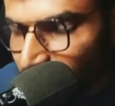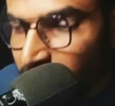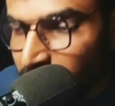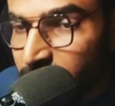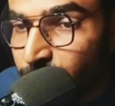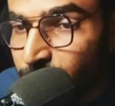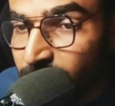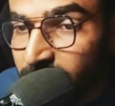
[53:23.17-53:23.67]

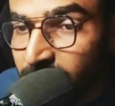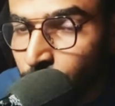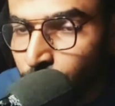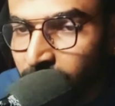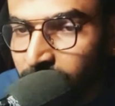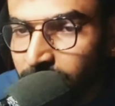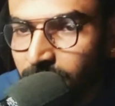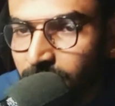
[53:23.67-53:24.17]
speak
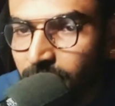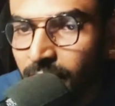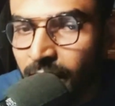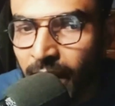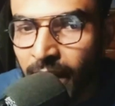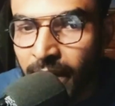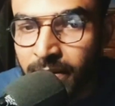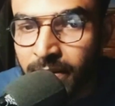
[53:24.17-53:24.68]
with.
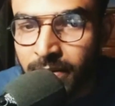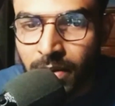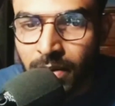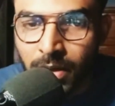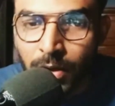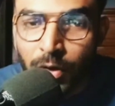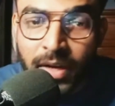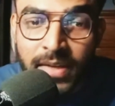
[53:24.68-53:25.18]
And
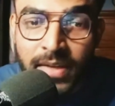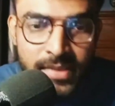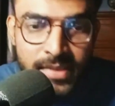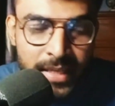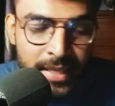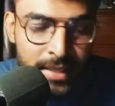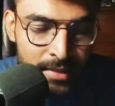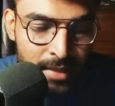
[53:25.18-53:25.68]
you can
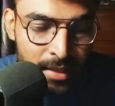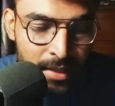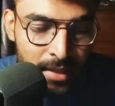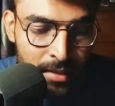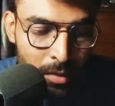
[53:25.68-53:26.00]
say that,